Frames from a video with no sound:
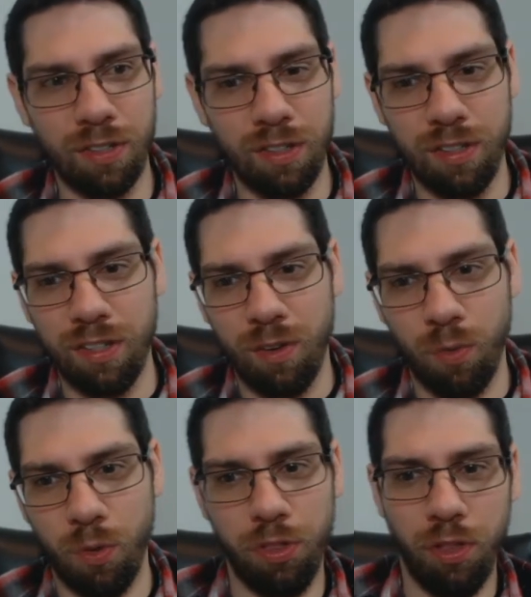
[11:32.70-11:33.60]
Yeah, you can't
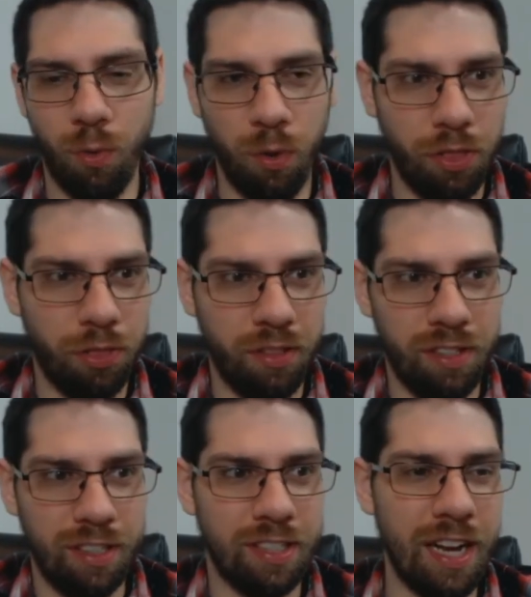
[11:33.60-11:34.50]
have two Big Macs at
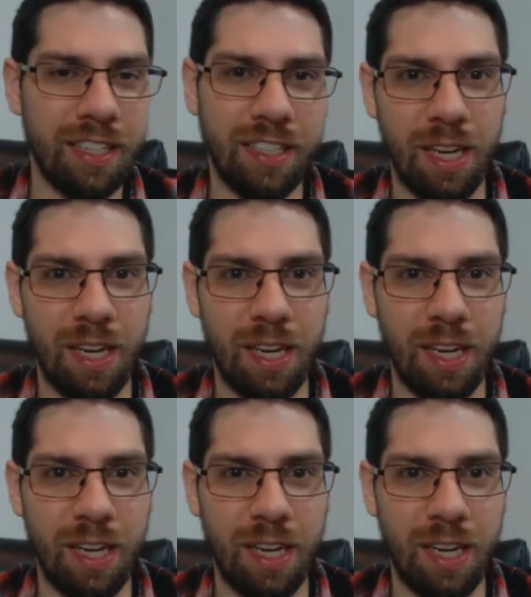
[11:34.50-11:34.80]
two different places.